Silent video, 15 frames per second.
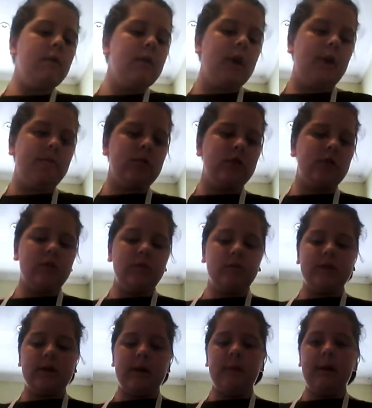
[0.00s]
I'm just
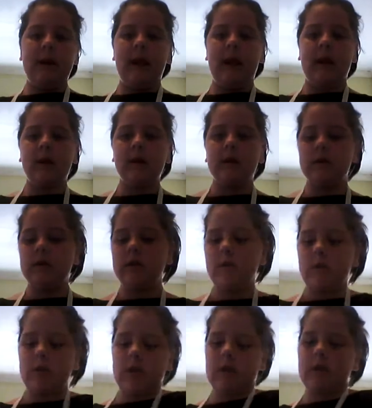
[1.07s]
using a plate so
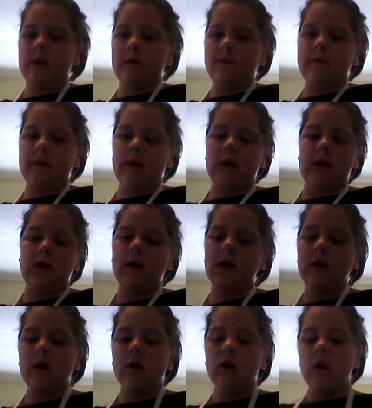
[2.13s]
that none of the
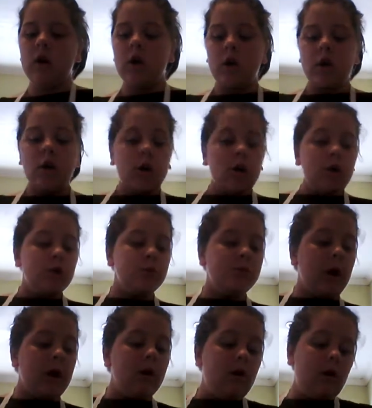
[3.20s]

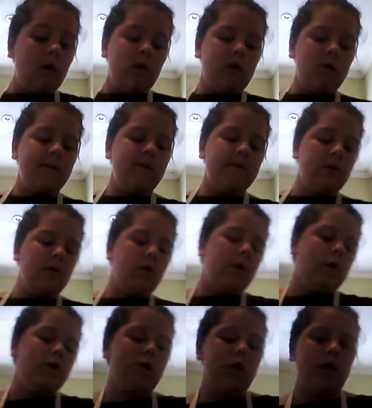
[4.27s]
sprinkles fall
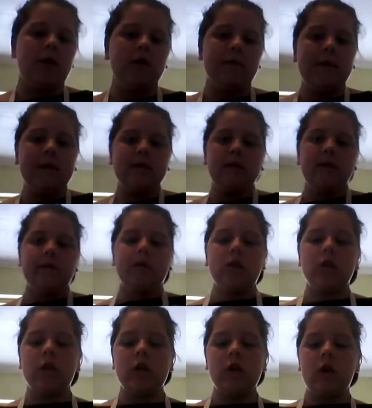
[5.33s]
onto the other pieces of
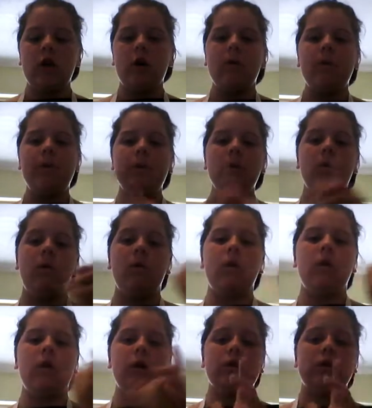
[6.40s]
cookie dough
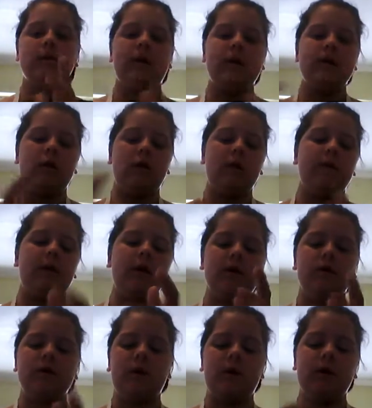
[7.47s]
or onto my surface.
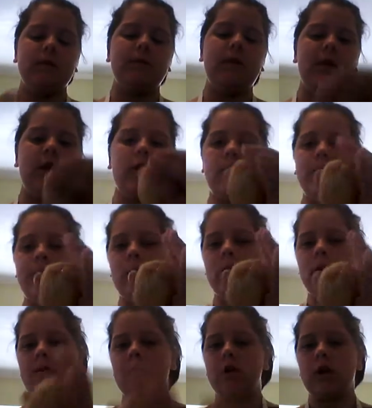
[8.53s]
So here's my little ball
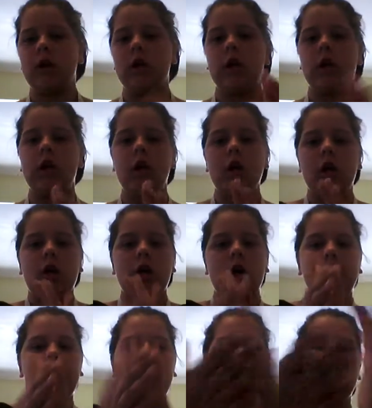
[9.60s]
of cookie
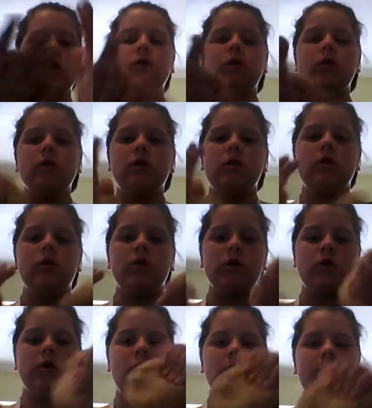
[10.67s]
yumminess.
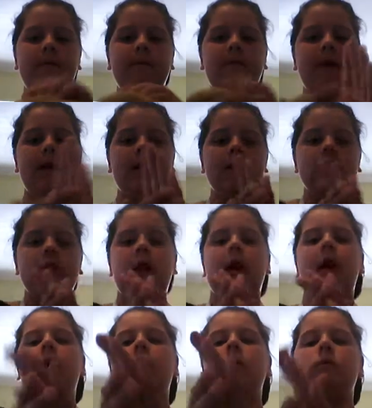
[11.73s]
Just going to flatten it
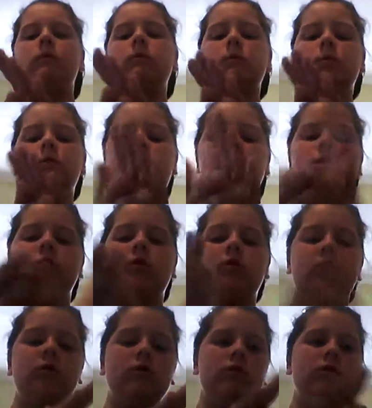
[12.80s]
out.
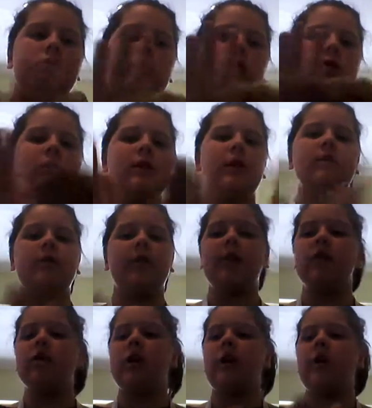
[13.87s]
Sounded like
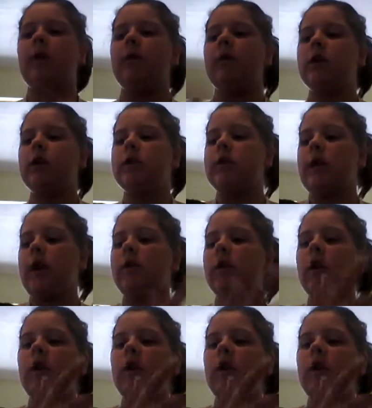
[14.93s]
Cherry Wallace then.